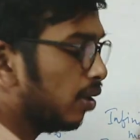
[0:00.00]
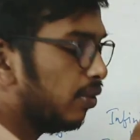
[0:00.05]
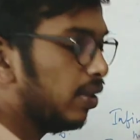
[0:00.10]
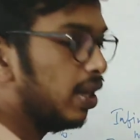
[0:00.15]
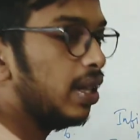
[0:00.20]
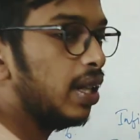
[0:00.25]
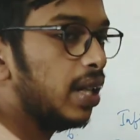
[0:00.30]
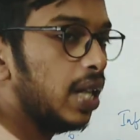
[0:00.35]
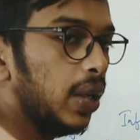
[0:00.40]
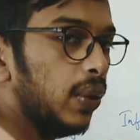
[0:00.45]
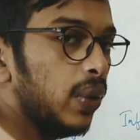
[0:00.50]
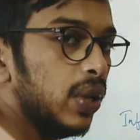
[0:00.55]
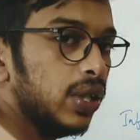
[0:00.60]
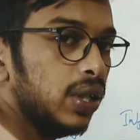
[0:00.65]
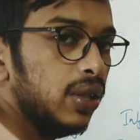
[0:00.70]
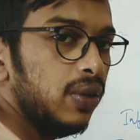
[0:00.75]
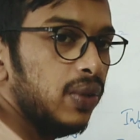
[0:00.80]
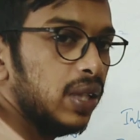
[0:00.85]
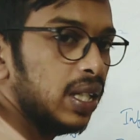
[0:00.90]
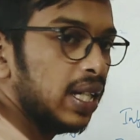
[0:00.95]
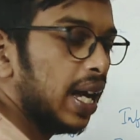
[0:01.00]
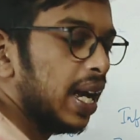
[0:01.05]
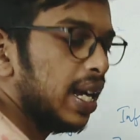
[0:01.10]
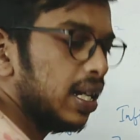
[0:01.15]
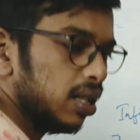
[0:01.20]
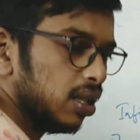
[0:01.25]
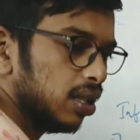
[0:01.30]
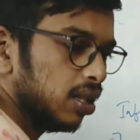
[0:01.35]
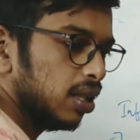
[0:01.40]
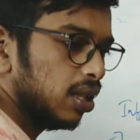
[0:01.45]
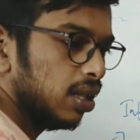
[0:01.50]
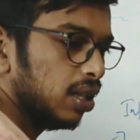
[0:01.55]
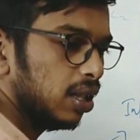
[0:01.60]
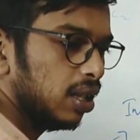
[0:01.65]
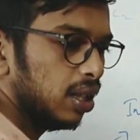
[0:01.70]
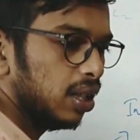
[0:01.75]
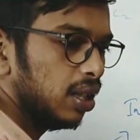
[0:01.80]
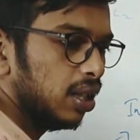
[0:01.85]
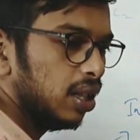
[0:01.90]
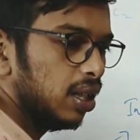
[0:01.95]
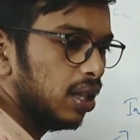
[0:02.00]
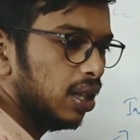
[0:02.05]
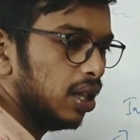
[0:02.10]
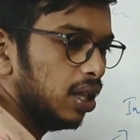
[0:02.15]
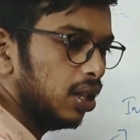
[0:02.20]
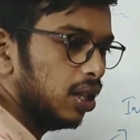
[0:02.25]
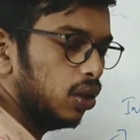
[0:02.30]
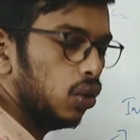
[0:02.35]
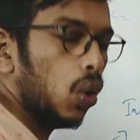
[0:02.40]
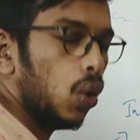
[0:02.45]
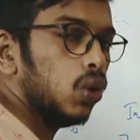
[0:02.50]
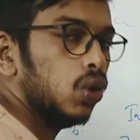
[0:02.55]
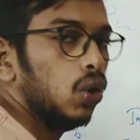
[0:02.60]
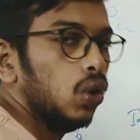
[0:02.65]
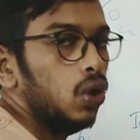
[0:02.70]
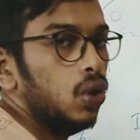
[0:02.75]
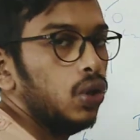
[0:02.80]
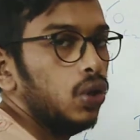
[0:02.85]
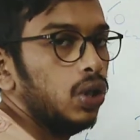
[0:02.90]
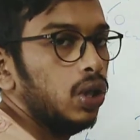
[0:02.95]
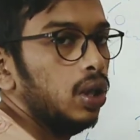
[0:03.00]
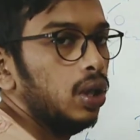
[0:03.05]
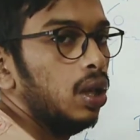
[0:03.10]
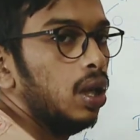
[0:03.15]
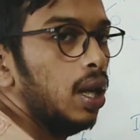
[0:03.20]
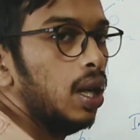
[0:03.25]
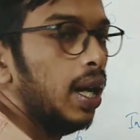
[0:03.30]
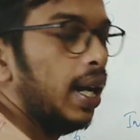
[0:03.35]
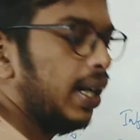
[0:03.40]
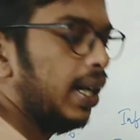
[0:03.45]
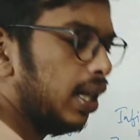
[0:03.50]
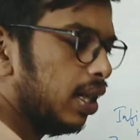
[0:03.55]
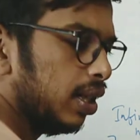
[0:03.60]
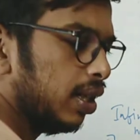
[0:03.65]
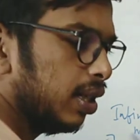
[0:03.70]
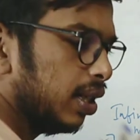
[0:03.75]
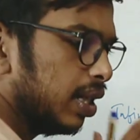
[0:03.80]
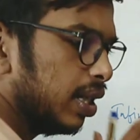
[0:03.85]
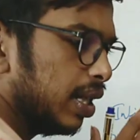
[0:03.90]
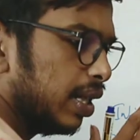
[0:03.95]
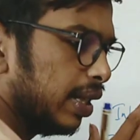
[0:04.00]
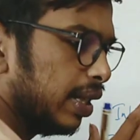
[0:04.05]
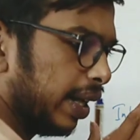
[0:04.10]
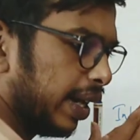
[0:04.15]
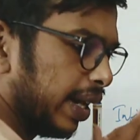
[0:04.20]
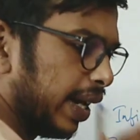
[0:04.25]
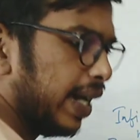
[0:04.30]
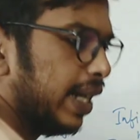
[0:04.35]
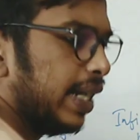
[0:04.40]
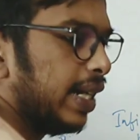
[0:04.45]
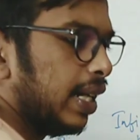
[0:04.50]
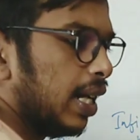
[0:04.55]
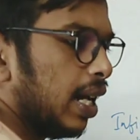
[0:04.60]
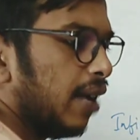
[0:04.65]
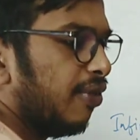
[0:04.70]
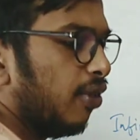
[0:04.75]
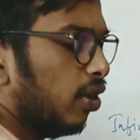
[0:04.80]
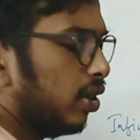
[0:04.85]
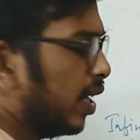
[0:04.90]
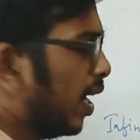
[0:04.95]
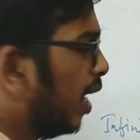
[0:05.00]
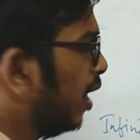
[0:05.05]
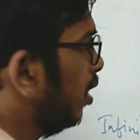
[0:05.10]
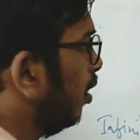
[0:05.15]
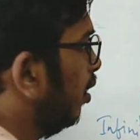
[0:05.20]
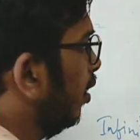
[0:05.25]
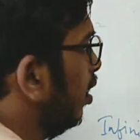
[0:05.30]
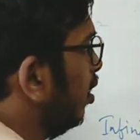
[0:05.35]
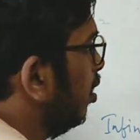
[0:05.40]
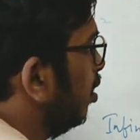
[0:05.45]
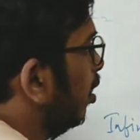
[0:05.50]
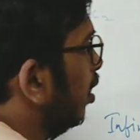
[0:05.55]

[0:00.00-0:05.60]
of linear equation which has no solution. And the criteria for that is,